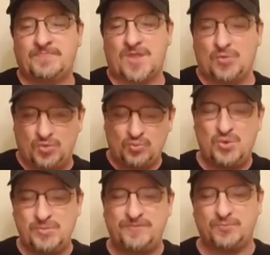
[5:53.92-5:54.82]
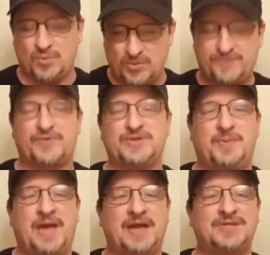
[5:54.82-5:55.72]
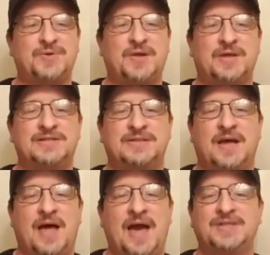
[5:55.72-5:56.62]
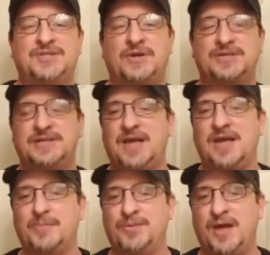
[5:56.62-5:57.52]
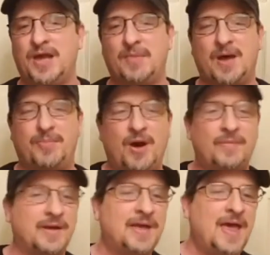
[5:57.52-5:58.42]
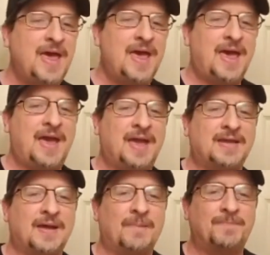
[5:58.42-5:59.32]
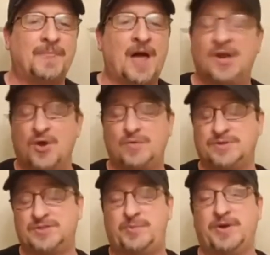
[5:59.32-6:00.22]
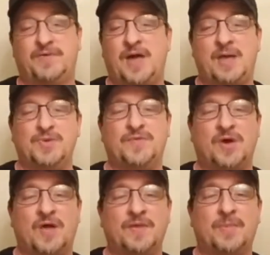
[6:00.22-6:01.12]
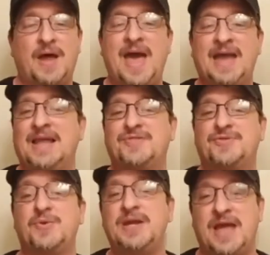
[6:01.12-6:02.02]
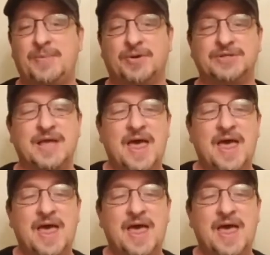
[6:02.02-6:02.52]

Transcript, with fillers: when, when, we, when we first began doing this, uh, I started singing and playing in my apartment. And um, I know it was the Spirit of God moving on there, but I had like three neighbors